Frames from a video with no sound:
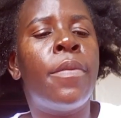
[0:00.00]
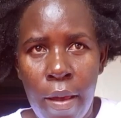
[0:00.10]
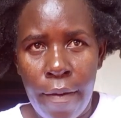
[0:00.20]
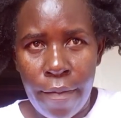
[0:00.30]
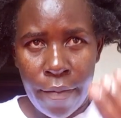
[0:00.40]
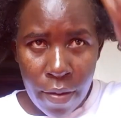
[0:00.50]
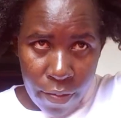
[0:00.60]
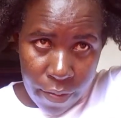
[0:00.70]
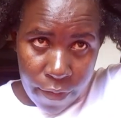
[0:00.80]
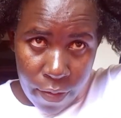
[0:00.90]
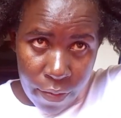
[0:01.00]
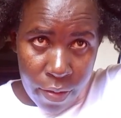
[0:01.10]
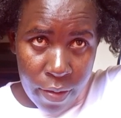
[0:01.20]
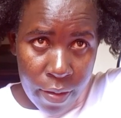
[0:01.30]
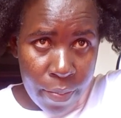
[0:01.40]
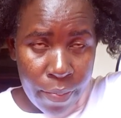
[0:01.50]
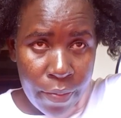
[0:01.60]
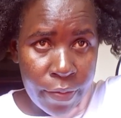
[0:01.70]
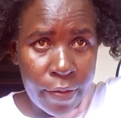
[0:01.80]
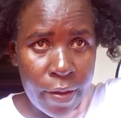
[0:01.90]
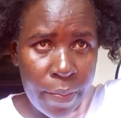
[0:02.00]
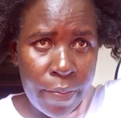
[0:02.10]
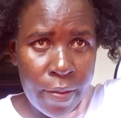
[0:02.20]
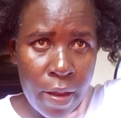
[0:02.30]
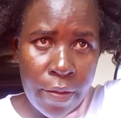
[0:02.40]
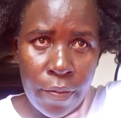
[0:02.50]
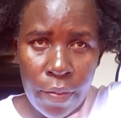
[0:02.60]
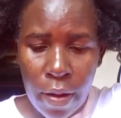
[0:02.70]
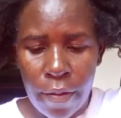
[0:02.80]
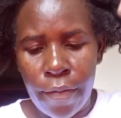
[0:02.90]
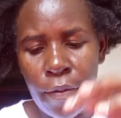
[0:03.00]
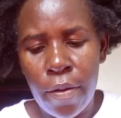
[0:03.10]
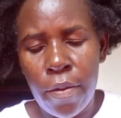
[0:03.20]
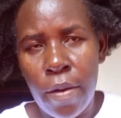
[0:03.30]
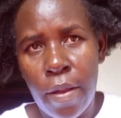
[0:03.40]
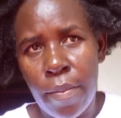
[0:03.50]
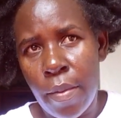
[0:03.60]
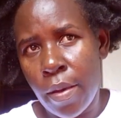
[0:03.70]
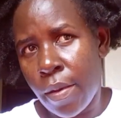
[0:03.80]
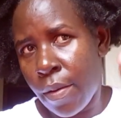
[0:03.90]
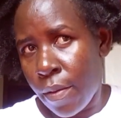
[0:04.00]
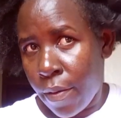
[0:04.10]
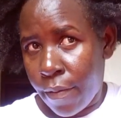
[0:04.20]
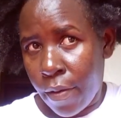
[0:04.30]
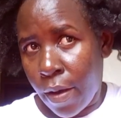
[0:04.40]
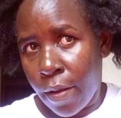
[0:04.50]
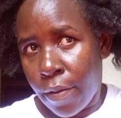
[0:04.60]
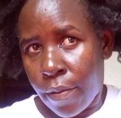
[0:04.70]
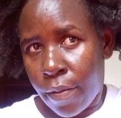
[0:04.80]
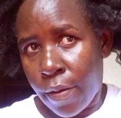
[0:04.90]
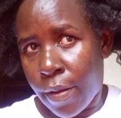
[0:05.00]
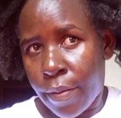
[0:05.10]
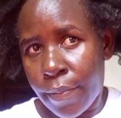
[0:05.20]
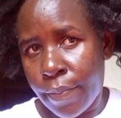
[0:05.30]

There are very, very simple steps that you can follow and make your avocado oil.